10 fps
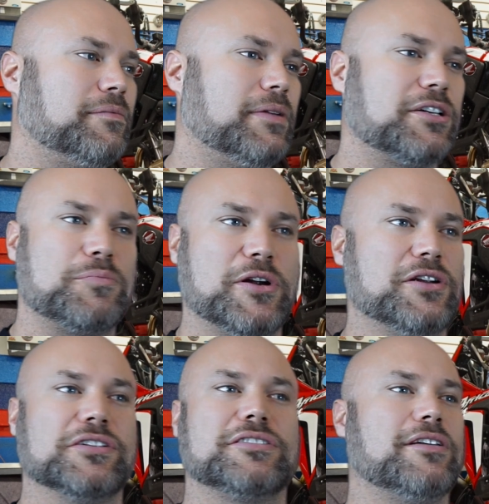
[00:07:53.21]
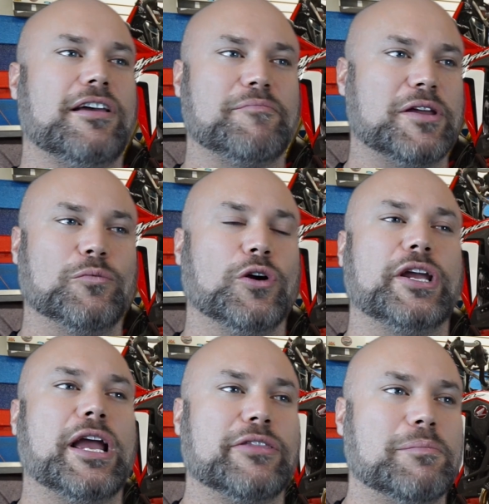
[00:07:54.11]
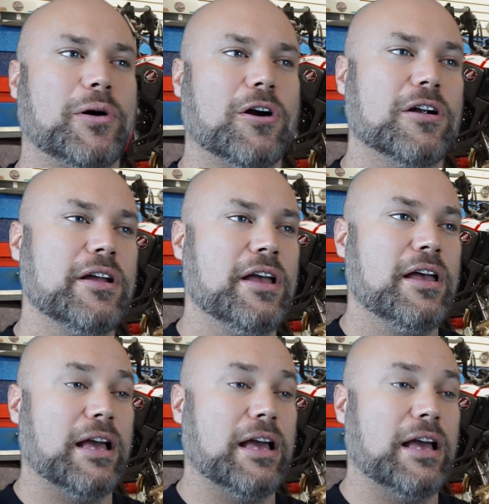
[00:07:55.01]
experienced have been working at the bar.